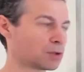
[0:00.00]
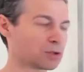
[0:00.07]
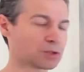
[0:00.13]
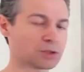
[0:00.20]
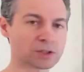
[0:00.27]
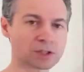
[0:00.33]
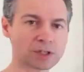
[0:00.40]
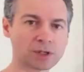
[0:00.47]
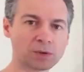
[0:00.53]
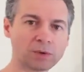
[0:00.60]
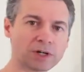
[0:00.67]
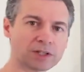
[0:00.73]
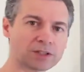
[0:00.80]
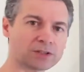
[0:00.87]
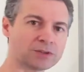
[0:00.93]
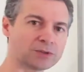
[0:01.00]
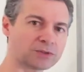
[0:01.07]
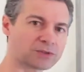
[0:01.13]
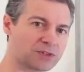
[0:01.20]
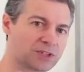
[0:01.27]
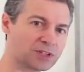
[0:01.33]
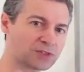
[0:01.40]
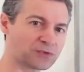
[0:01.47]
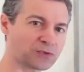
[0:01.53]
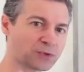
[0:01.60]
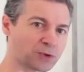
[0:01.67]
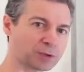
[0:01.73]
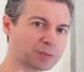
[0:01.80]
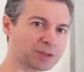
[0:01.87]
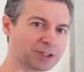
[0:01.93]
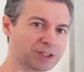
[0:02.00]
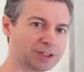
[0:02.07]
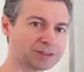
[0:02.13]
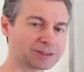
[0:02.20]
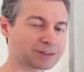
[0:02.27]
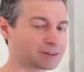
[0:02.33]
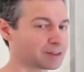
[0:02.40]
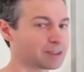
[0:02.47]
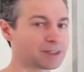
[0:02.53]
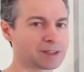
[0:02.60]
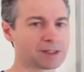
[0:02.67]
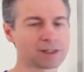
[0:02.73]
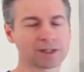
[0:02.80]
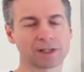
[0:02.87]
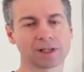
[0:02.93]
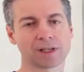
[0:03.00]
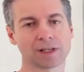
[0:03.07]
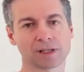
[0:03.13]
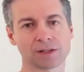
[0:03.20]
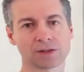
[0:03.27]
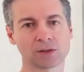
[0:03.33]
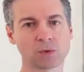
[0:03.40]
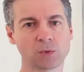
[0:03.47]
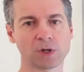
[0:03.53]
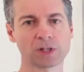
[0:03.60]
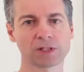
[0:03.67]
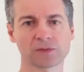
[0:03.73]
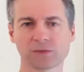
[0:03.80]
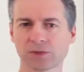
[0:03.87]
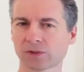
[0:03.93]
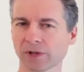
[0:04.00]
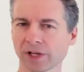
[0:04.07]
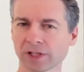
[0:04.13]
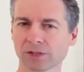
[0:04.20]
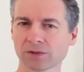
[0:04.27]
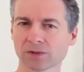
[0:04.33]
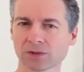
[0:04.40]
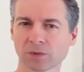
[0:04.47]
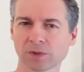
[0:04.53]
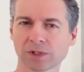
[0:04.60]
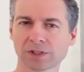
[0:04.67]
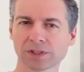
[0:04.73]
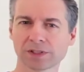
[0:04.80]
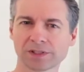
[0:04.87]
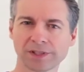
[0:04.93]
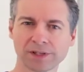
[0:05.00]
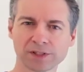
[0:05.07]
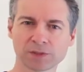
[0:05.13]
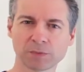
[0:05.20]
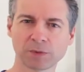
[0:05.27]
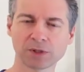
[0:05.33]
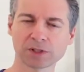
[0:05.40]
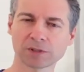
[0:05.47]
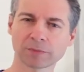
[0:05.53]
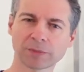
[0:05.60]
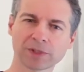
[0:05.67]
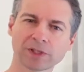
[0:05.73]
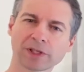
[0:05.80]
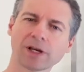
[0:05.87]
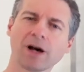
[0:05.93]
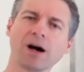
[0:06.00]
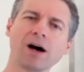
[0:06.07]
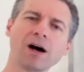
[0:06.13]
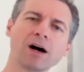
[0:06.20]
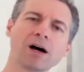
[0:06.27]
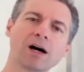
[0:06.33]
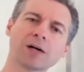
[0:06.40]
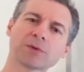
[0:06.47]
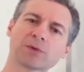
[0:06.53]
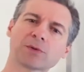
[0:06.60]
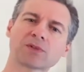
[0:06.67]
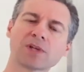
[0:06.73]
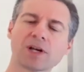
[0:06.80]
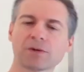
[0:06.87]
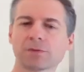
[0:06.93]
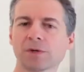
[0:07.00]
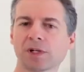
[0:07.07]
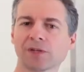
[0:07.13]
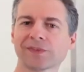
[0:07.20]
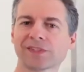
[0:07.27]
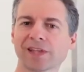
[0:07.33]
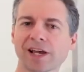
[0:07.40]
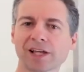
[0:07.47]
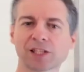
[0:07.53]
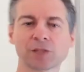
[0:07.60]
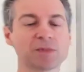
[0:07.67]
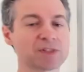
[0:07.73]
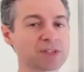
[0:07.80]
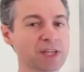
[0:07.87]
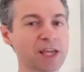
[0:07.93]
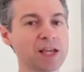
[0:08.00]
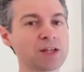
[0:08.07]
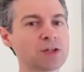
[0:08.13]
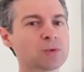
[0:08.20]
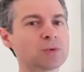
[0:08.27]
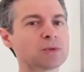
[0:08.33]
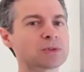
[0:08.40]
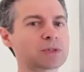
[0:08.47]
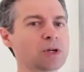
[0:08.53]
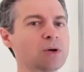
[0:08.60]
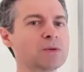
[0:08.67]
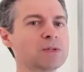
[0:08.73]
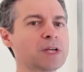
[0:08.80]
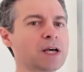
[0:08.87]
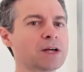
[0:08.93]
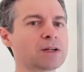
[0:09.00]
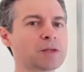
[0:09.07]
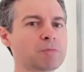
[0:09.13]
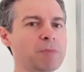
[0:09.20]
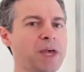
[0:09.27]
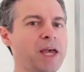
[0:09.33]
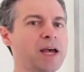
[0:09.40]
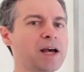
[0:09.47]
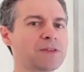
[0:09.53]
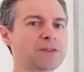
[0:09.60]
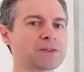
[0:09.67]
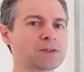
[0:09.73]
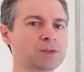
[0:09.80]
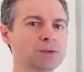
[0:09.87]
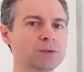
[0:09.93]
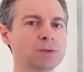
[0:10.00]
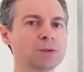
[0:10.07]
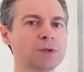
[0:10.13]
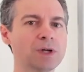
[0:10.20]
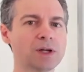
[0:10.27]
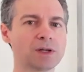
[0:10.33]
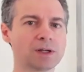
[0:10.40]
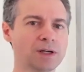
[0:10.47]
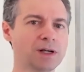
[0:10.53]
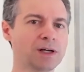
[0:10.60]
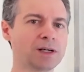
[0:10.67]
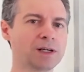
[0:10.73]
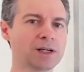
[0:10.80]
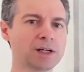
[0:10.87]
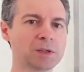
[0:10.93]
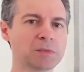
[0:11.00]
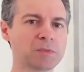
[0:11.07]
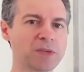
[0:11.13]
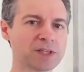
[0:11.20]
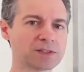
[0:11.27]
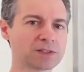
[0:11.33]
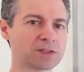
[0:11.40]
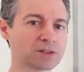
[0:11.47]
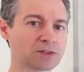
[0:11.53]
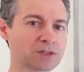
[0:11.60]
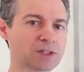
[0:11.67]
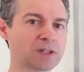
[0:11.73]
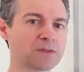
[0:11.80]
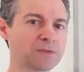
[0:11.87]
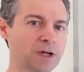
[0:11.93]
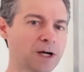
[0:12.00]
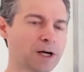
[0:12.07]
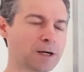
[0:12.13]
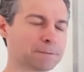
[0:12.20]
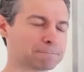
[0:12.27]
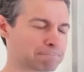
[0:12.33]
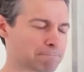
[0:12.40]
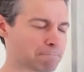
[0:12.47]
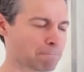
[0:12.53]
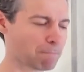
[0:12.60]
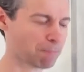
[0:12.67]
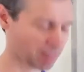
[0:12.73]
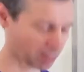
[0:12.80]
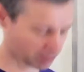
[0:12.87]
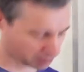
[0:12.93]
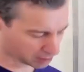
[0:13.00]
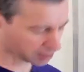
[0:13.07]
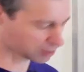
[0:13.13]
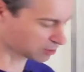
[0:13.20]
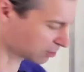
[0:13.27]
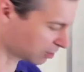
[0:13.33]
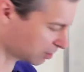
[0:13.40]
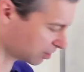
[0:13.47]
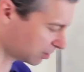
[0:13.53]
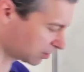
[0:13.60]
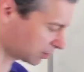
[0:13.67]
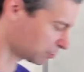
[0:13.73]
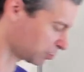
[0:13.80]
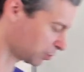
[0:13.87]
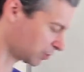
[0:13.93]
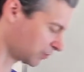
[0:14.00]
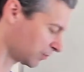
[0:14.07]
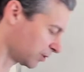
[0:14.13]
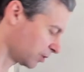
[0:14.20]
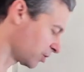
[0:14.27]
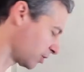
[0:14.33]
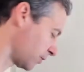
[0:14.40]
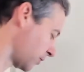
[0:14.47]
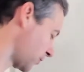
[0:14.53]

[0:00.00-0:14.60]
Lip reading: You're going to want to use this formula. If you try to use the one in the textbook, you'll be like, I'm supposed to have relevant documents, and you will go down a path to messing yourself up. Let's look at a simpler version of this